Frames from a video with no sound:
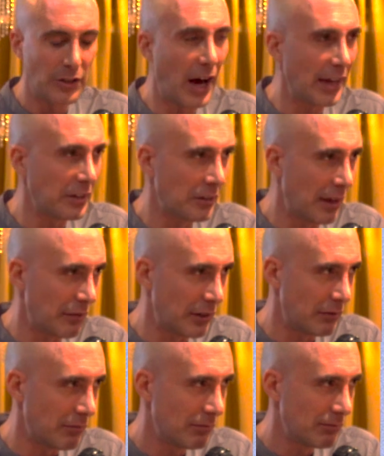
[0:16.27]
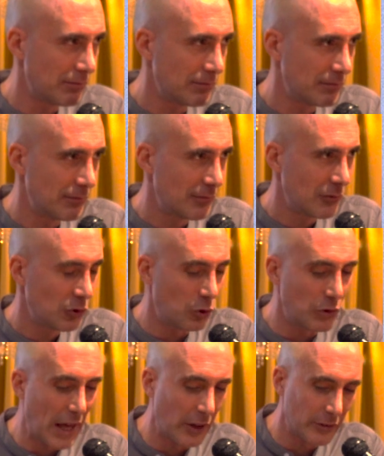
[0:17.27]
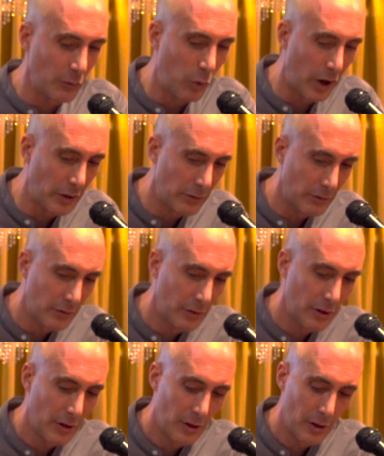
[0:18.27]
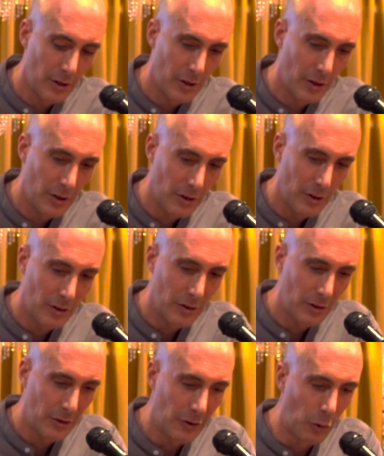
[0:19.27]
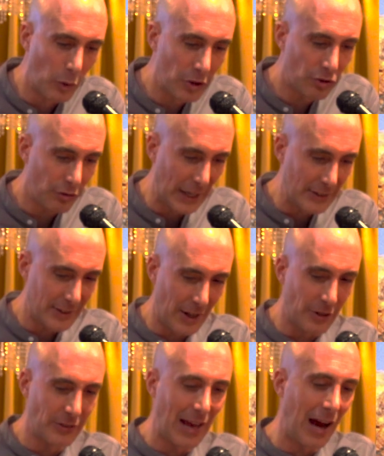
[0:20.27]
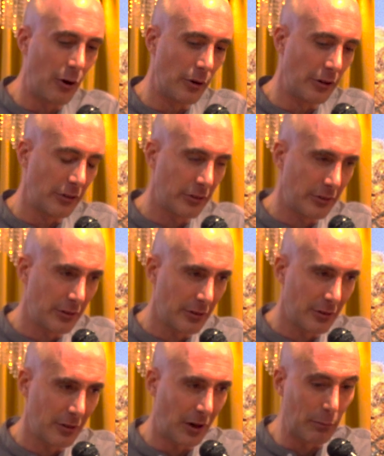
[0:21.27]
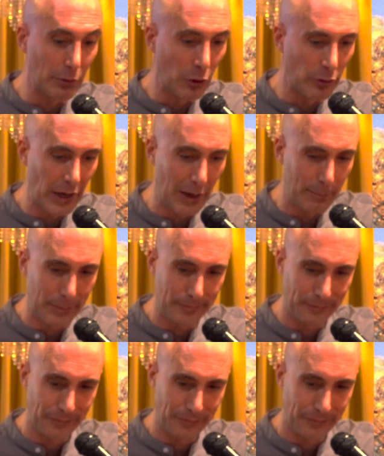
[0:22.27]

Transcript: 9/11, 2001. The World Trade Center towers are blown up.